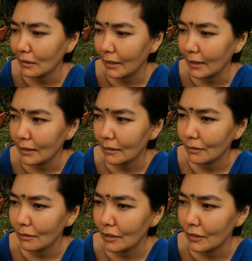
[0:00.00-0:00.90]
Like
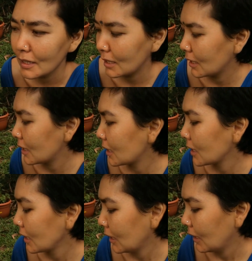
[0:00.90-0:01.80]

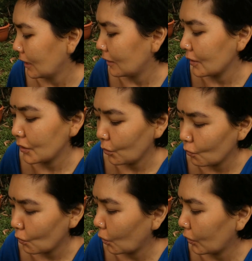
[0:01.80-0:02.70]
there's There's
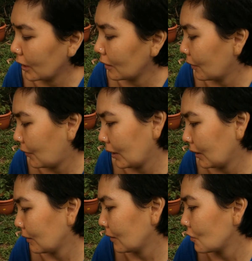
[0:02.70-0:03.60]
no roaring, nothing.